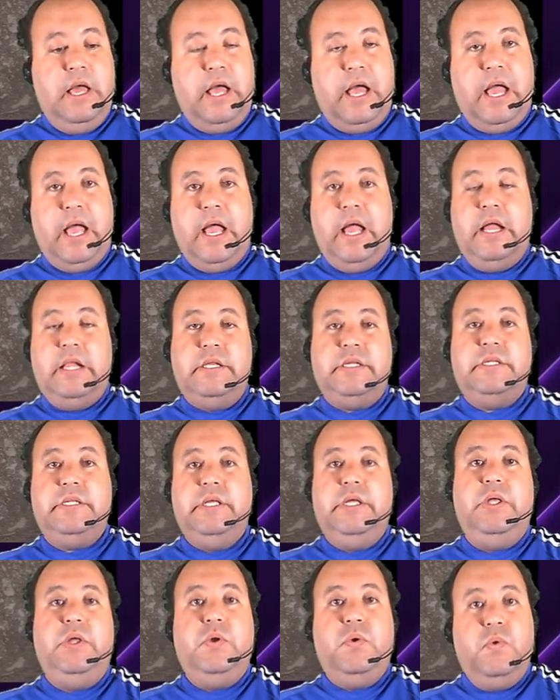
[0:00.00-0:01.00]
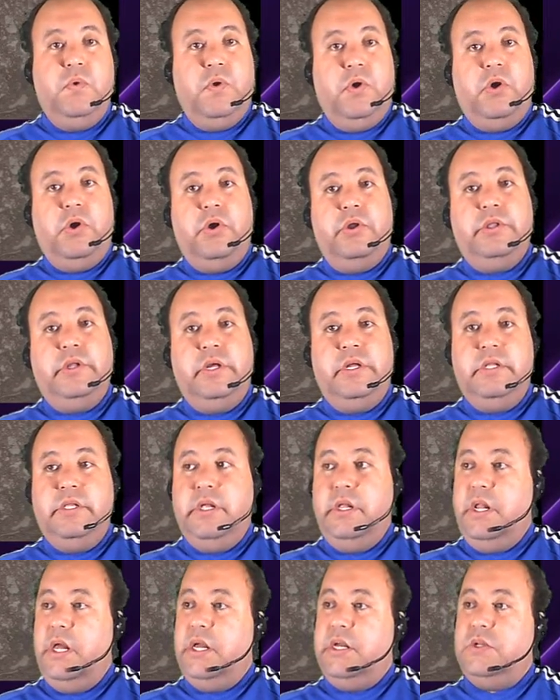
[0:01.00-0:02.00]
I'll see you on
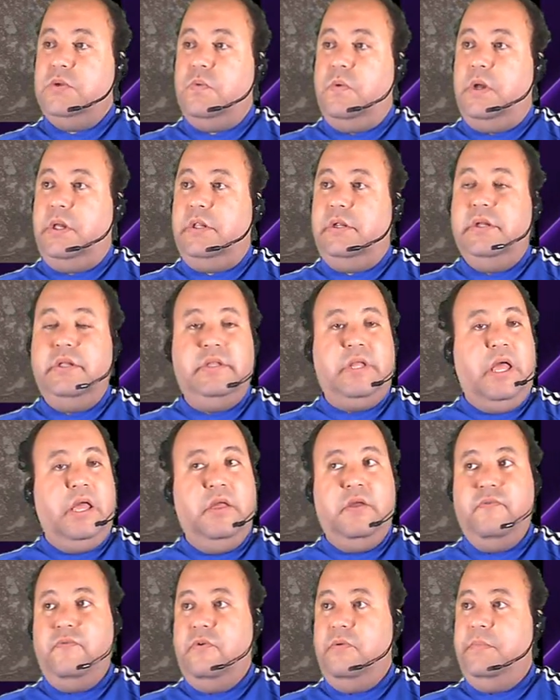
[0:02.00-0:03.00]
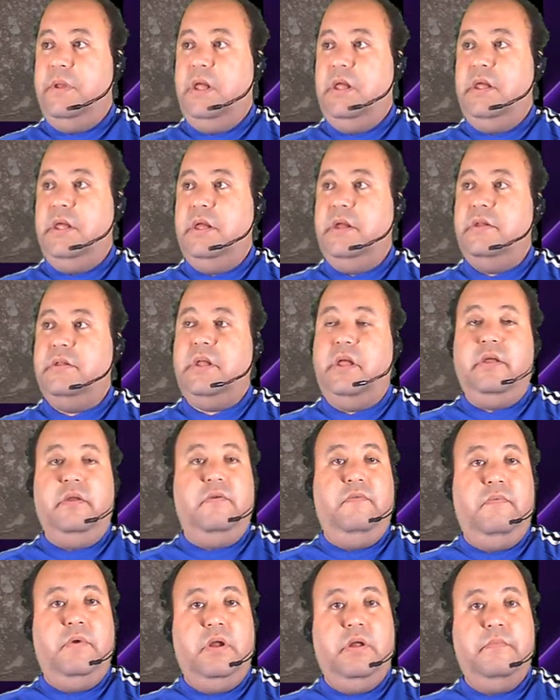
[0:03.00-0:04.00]
the next one. Thank you for being here. Thank
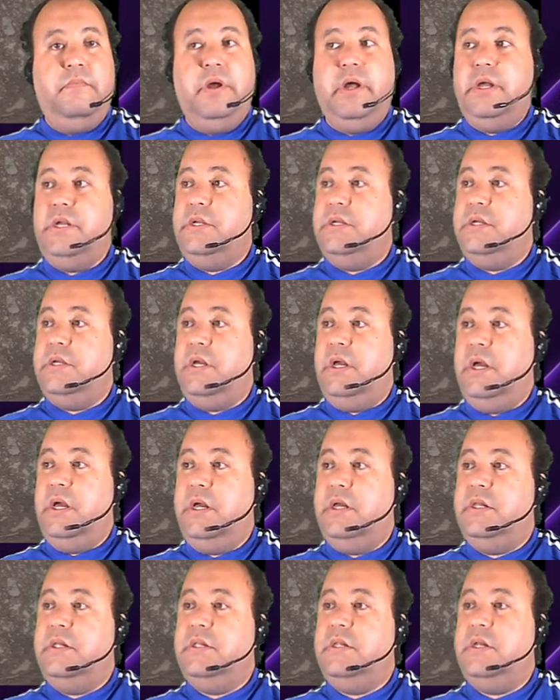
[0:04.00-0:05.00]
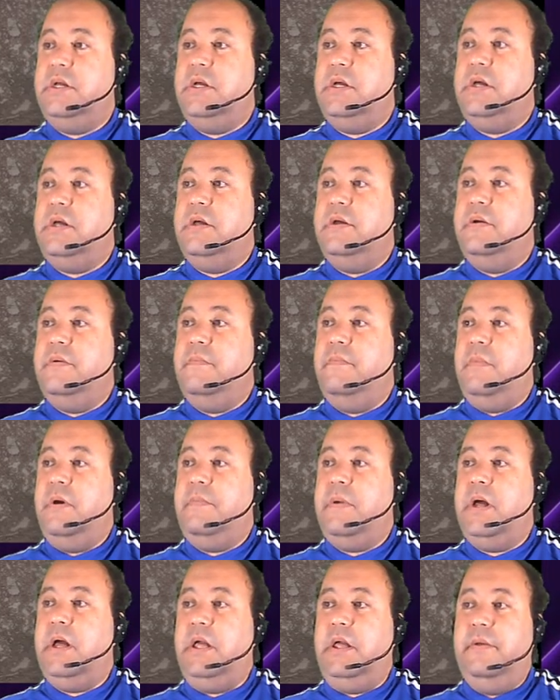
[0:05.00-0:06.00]
you very much, and bye
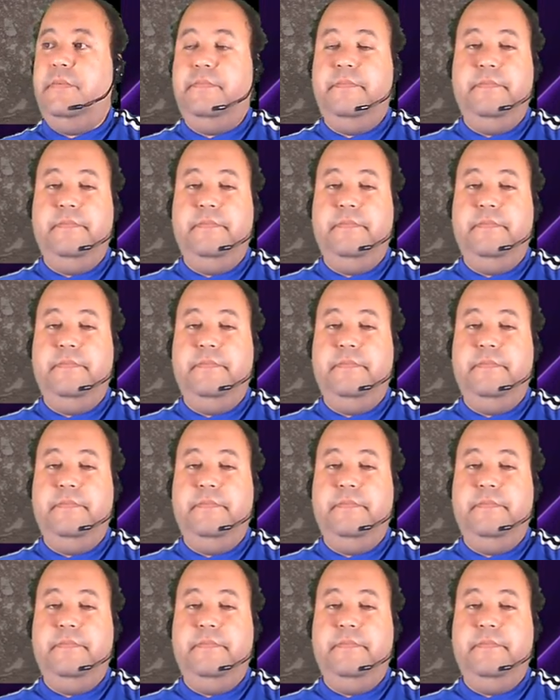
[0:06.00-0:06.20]
bye.